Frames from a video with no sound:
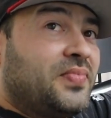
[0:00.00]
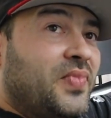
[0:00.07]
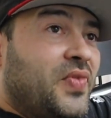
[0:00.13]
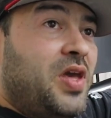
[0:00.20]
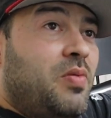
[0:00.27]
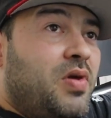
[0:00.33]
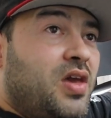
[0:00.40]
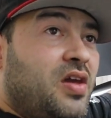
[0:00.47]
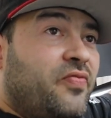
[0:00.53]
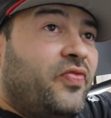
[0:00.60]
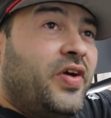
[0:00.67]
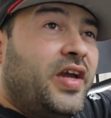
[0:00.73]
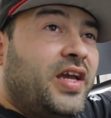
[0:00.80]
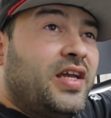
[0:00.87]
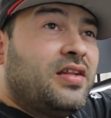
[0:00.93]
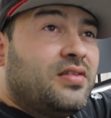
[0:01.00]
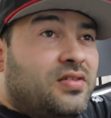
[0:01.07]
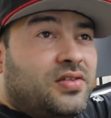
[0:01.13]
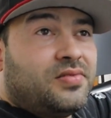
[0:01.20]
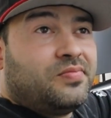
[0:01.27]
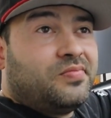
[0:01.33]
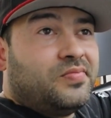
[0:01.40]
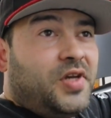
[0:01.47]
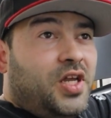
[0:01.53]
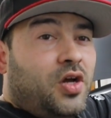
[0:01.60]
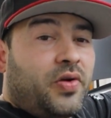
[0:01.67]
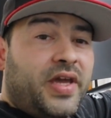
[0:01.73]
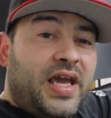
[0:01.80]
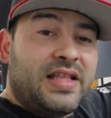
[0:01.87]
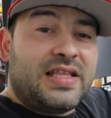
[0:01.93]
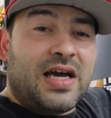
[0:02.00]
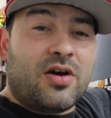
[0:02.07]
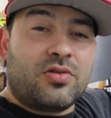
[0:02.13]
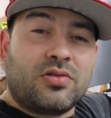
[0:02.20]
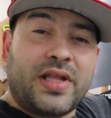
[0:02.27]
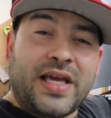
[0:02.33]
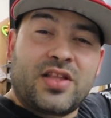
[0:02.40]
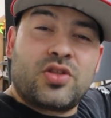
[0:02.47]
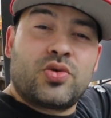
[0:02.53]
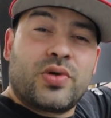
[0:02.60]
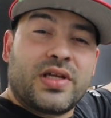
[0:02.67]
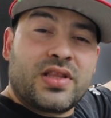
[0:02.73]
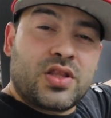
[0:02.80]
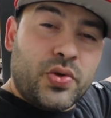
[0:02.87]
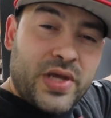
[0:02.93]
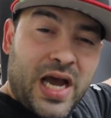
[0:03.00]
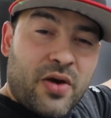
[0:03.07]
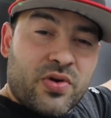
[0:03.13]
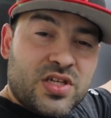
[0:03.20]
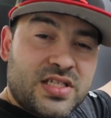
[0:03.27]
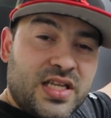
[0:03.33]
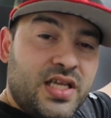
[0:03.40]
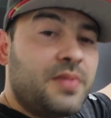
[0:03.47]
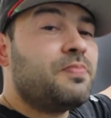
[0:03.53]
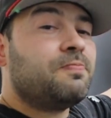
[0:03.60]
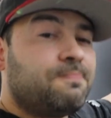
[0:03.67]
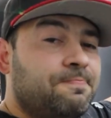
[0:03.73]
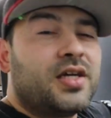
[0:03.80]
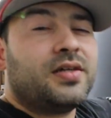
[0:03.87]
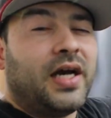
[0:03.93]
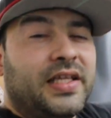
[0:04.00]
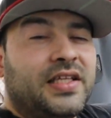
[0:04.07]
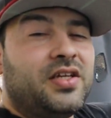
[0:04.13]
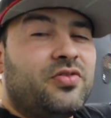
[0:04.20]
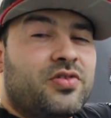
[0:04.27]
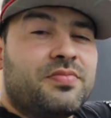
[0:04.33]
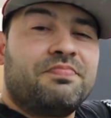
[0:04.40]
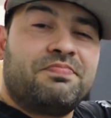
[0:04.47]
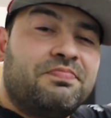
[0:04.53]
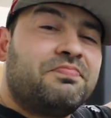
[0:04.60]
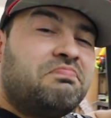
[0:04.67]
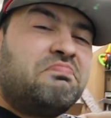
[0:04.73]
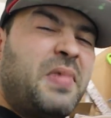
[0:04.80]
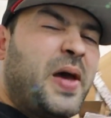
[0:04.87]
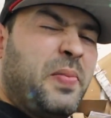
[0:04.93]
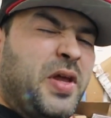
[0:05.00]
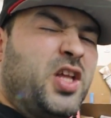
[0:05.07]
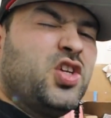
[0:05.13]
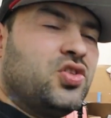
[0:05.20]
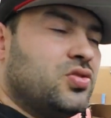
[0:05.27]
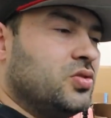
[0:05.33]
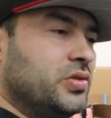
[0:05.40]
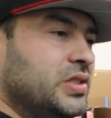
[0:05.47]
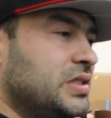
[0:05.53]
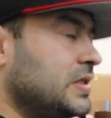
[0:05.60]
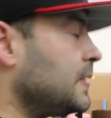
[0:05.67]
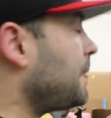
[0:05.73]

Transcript: Maybe if I can, get down like to a 3-hour sleep, I think we might manage to do it.